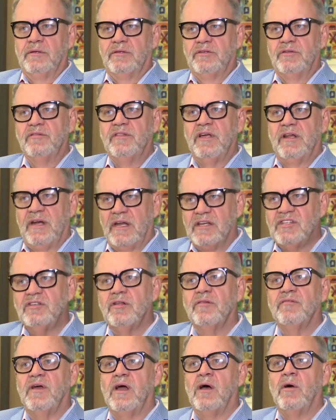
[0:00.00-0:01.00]
to the rest
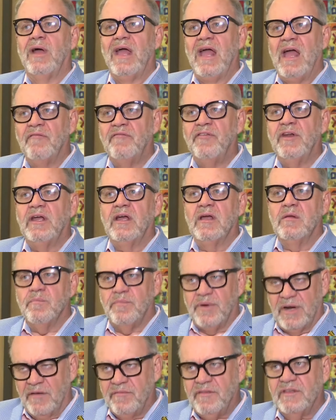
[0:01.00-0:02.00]
of our African
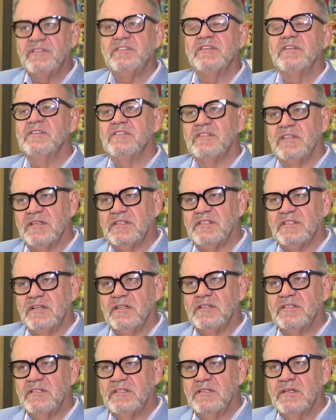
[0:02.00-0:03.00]
brothers and
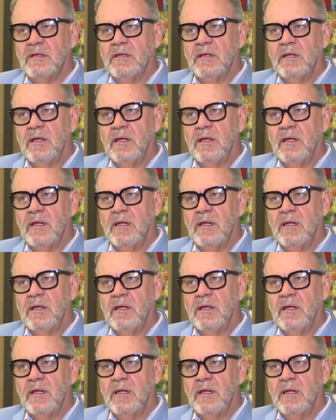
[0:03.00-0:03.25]
sisters.